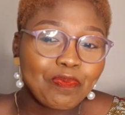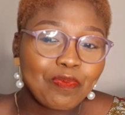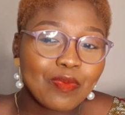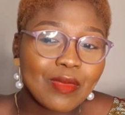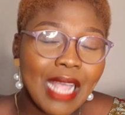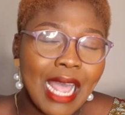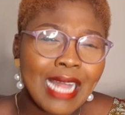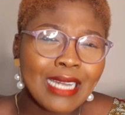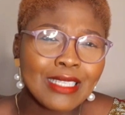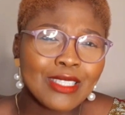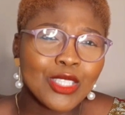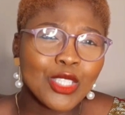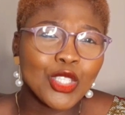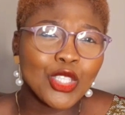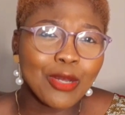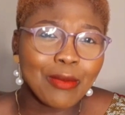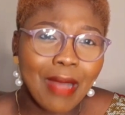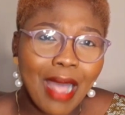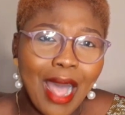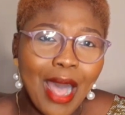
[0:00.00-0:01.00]
And
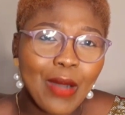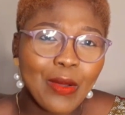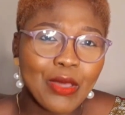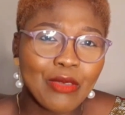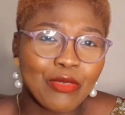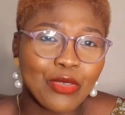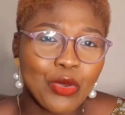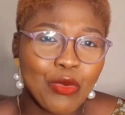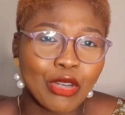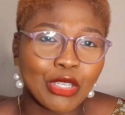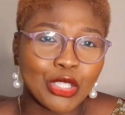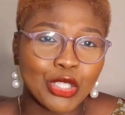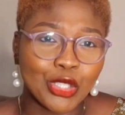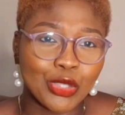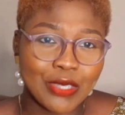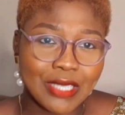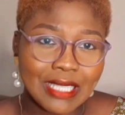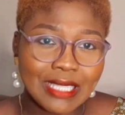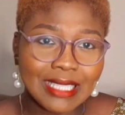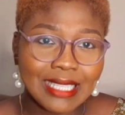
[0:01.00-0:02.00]
somehow if you are
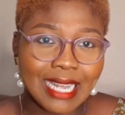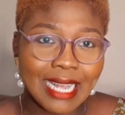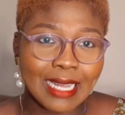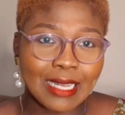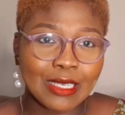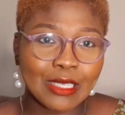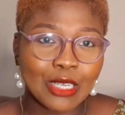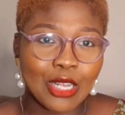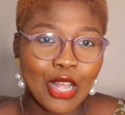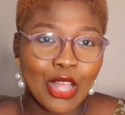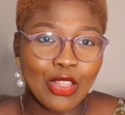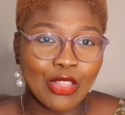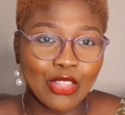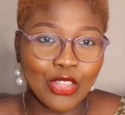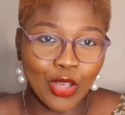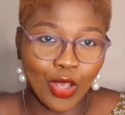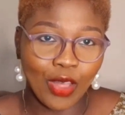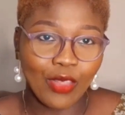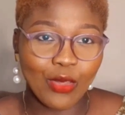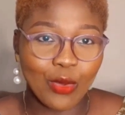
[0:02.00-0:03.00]
treated the
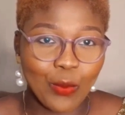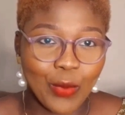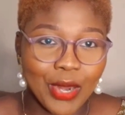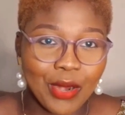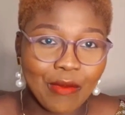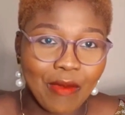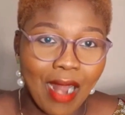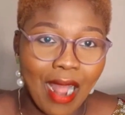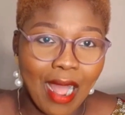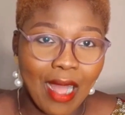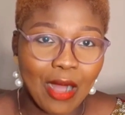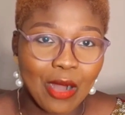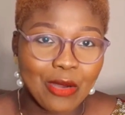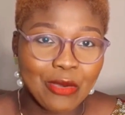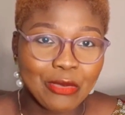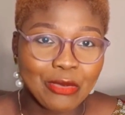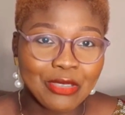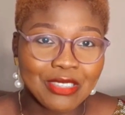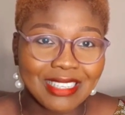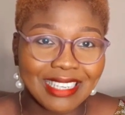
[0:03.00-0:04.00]
other way
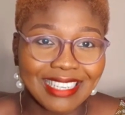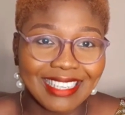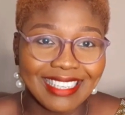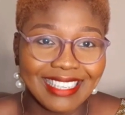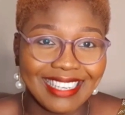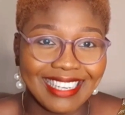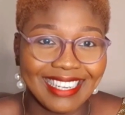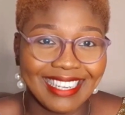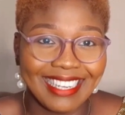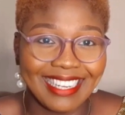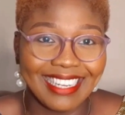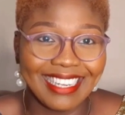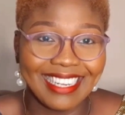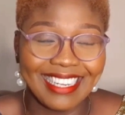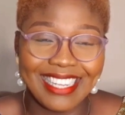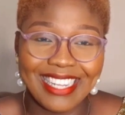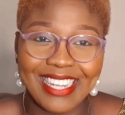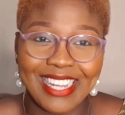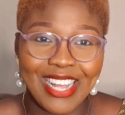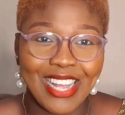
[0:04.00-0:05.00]
around,
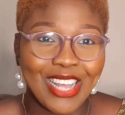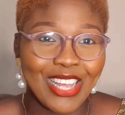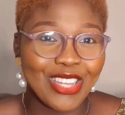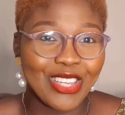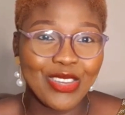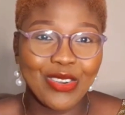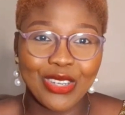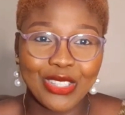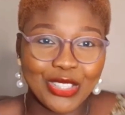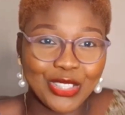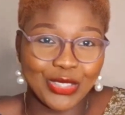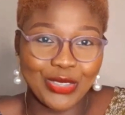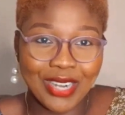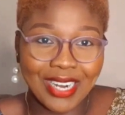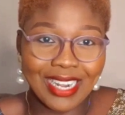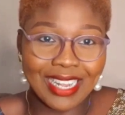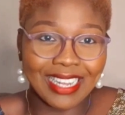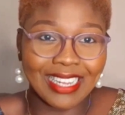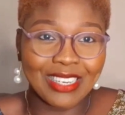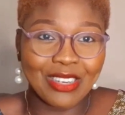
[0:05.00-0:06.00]
you're
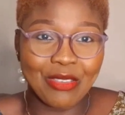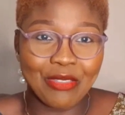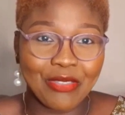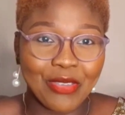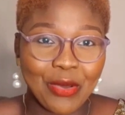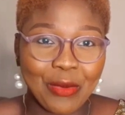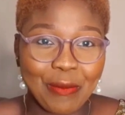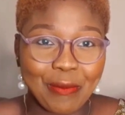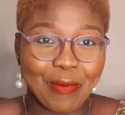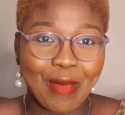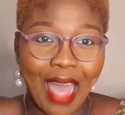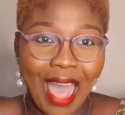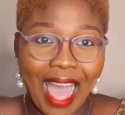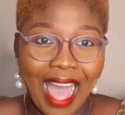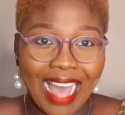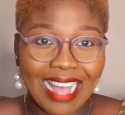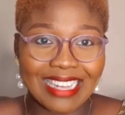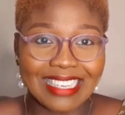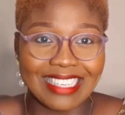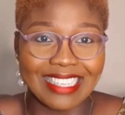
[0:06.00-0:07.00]
triggered, you feel
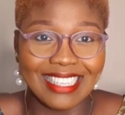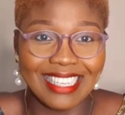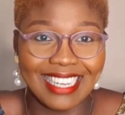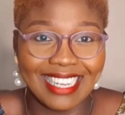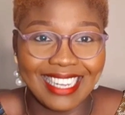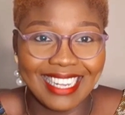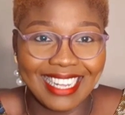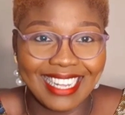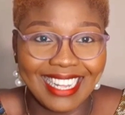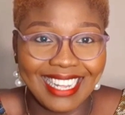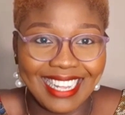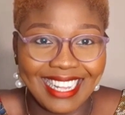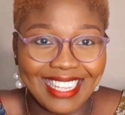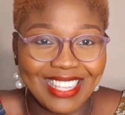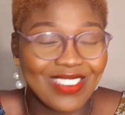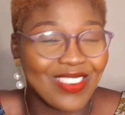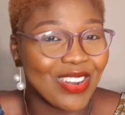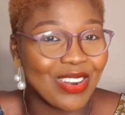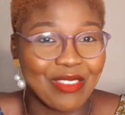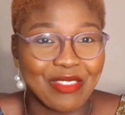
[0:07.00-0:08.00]
bad.
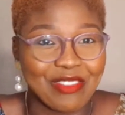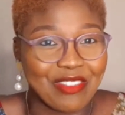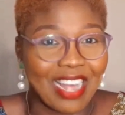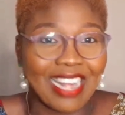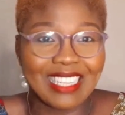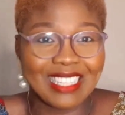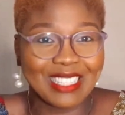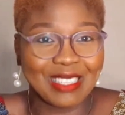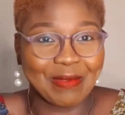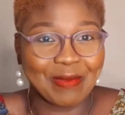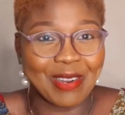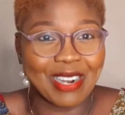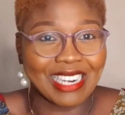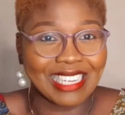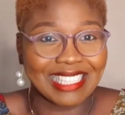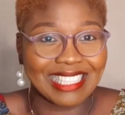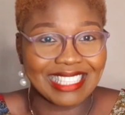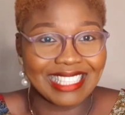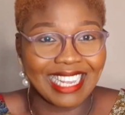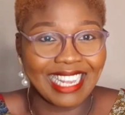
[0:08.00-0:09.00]
You want to fight the
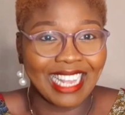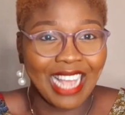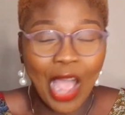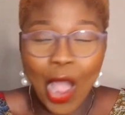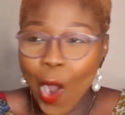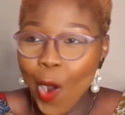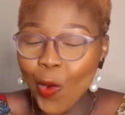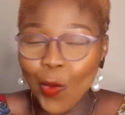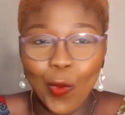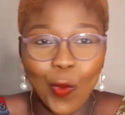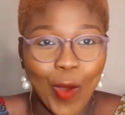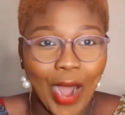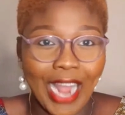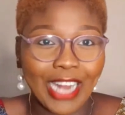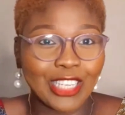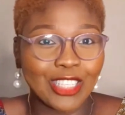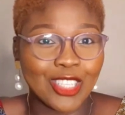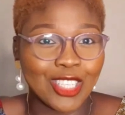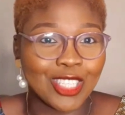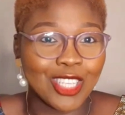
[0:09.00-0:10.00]
person. Why
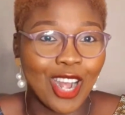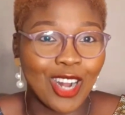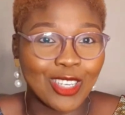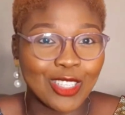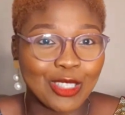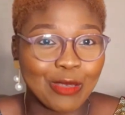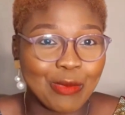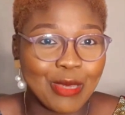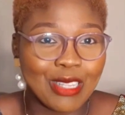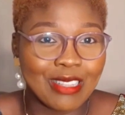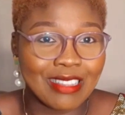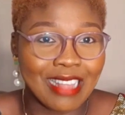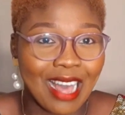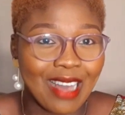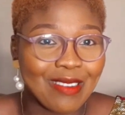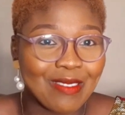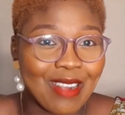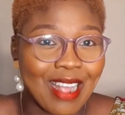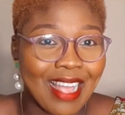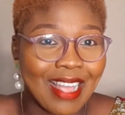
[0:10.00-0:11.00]
did you talk to me
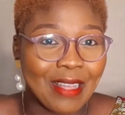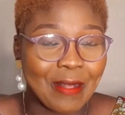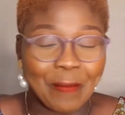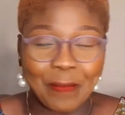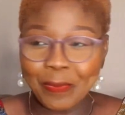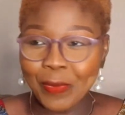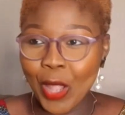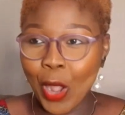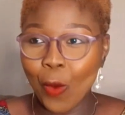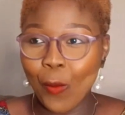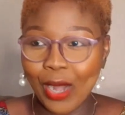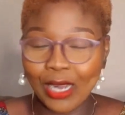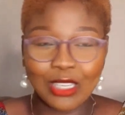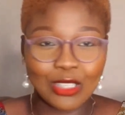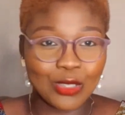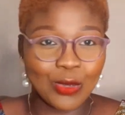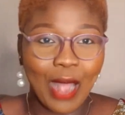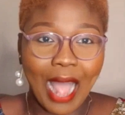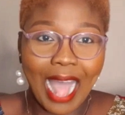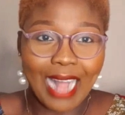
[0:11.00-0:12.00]
that way? Why did
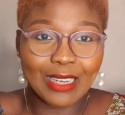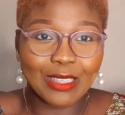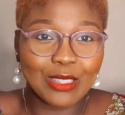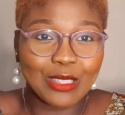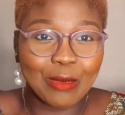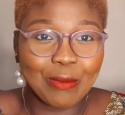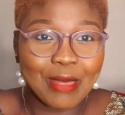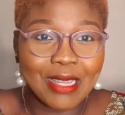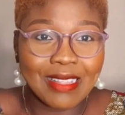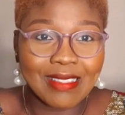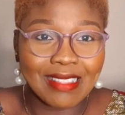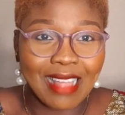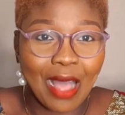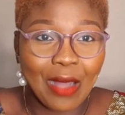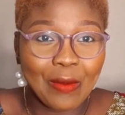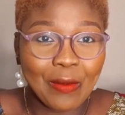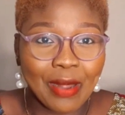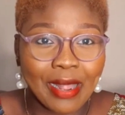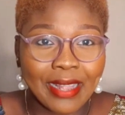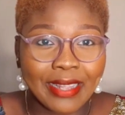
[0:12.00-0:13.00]
you act to me that
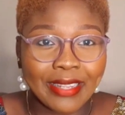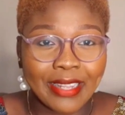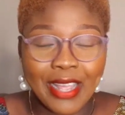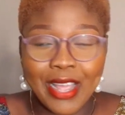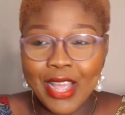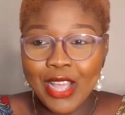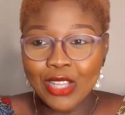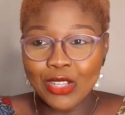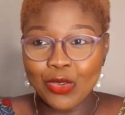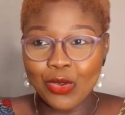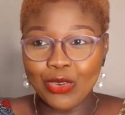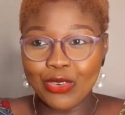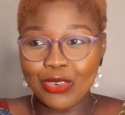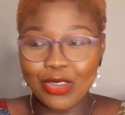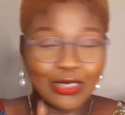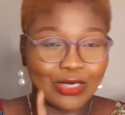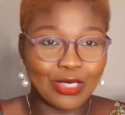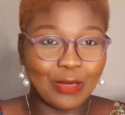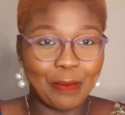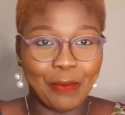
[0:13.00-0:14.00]
way? You're
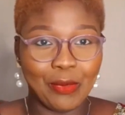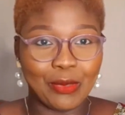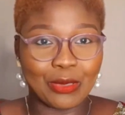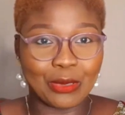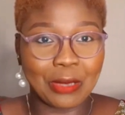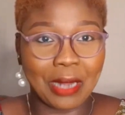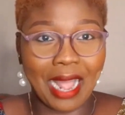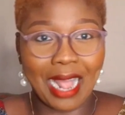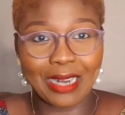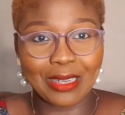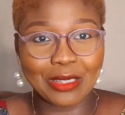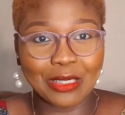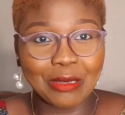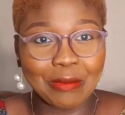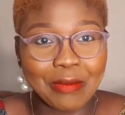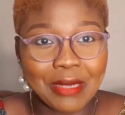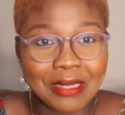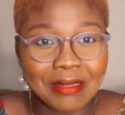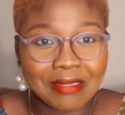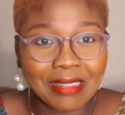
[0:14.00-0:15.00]
not supposed to act to
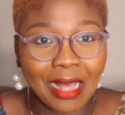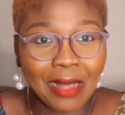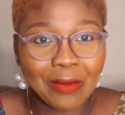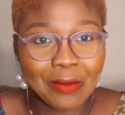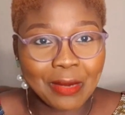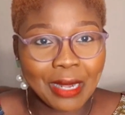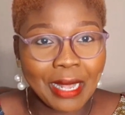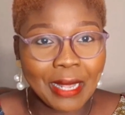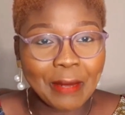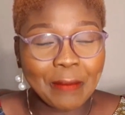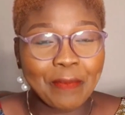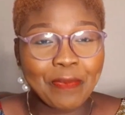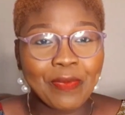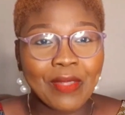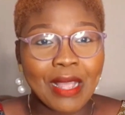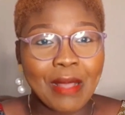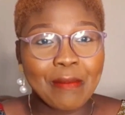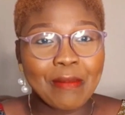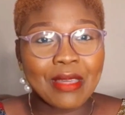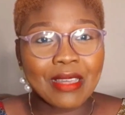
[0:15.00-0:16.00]
me that way.
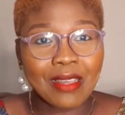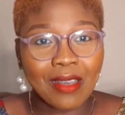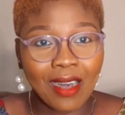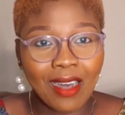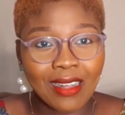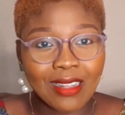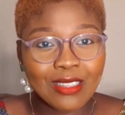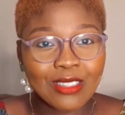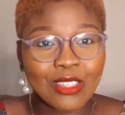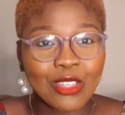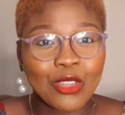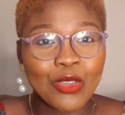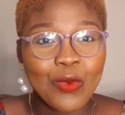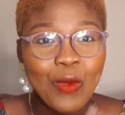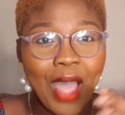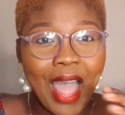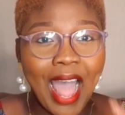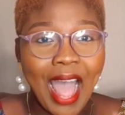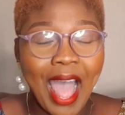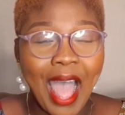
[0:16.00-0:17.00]
Because you
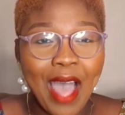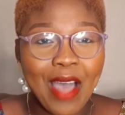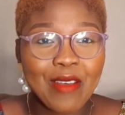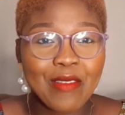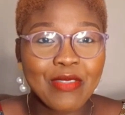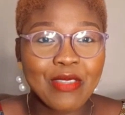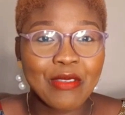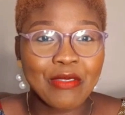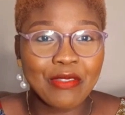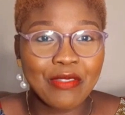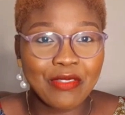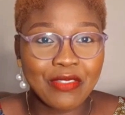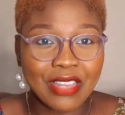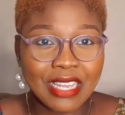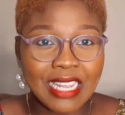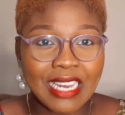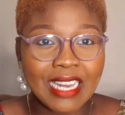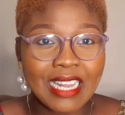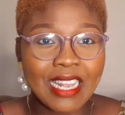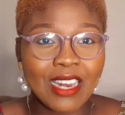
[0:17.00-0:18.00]
have the
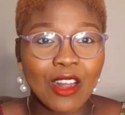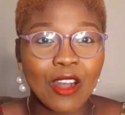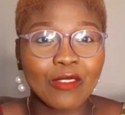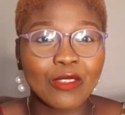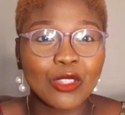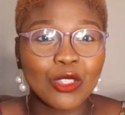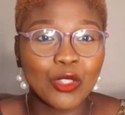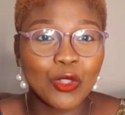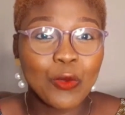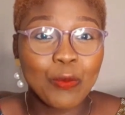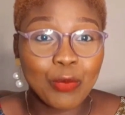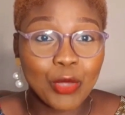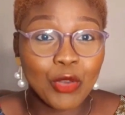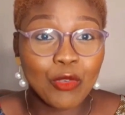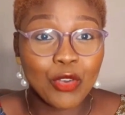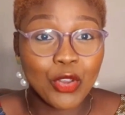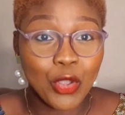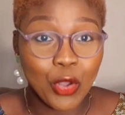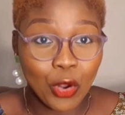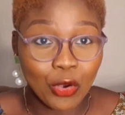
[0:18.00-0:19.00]
feeling of
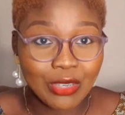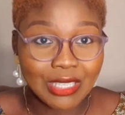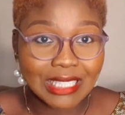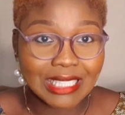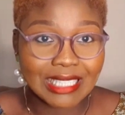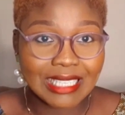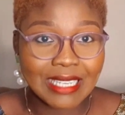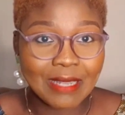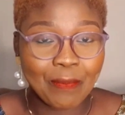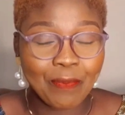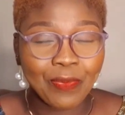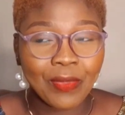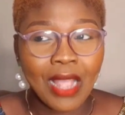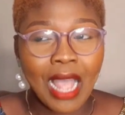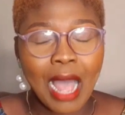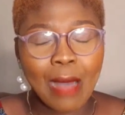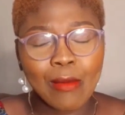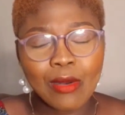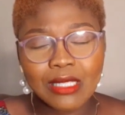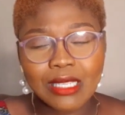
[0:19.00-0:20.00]
superiority.
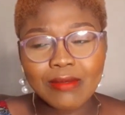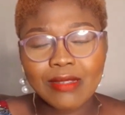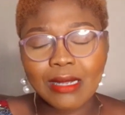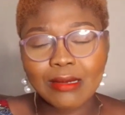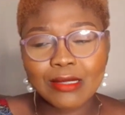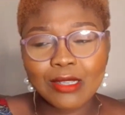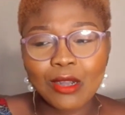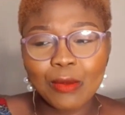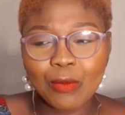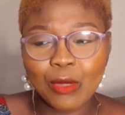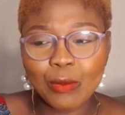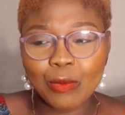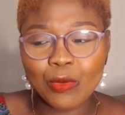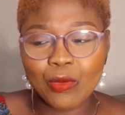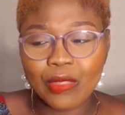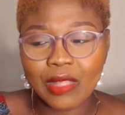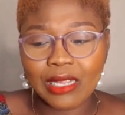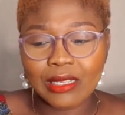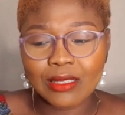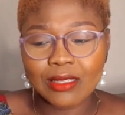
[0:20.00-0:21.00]
And most of the time I tell people
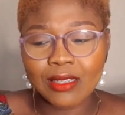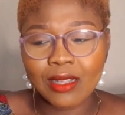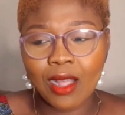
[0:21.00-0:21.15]
that